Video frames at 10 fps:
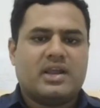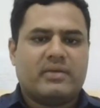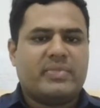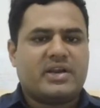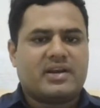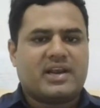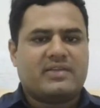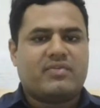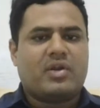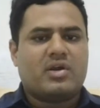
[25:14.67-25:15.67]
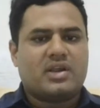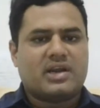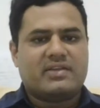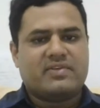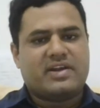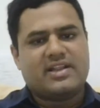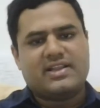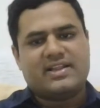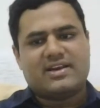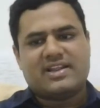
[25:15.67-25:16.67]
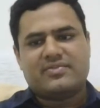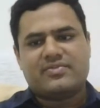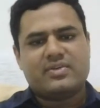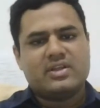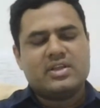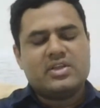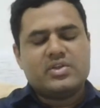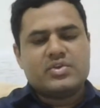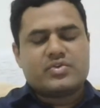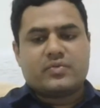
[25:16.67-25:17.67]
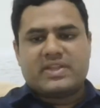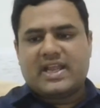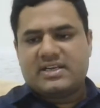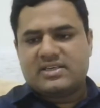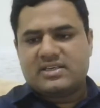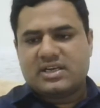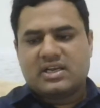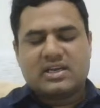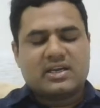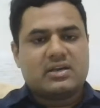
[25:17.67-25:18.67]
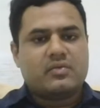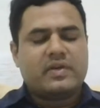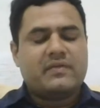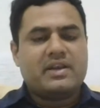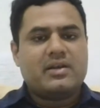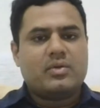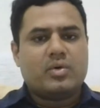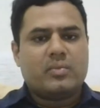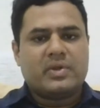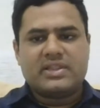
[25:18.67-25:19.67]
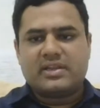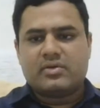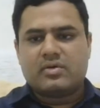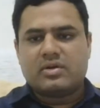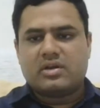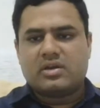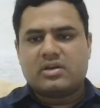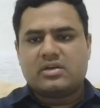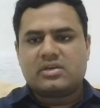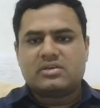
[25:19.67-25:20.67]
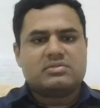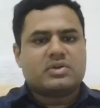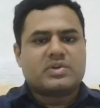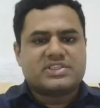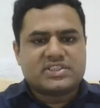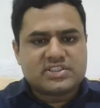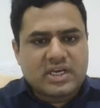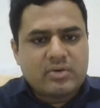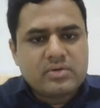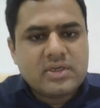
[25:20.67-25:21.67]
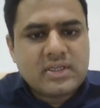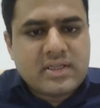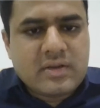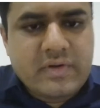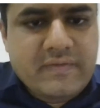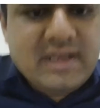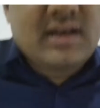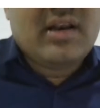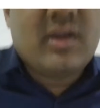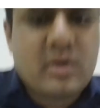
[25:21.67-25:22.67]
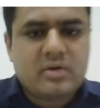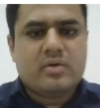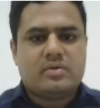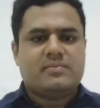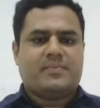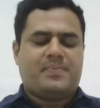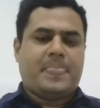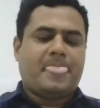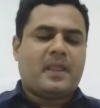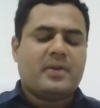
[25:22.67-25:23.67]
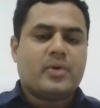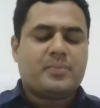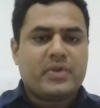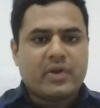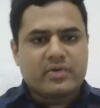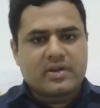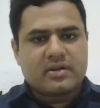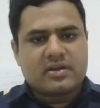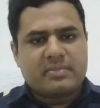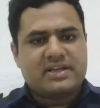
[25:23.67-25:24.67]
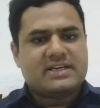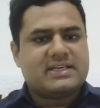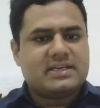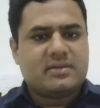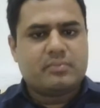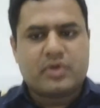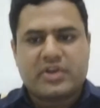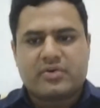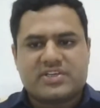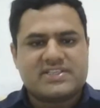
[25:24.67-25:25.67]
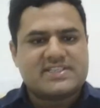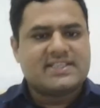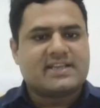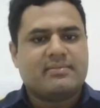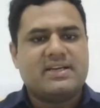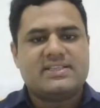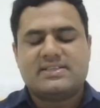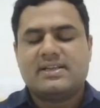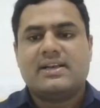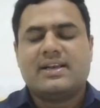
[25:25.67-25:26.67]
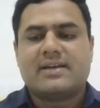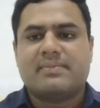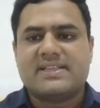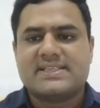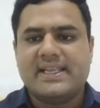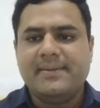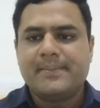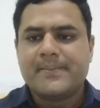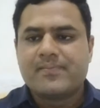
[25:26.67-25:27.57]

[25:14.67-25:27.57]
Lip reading: a better life, longer life, and healthier life. So with that, we will open the questions now. We will. I hope you have commented. Put your questions in the comments. Let me see.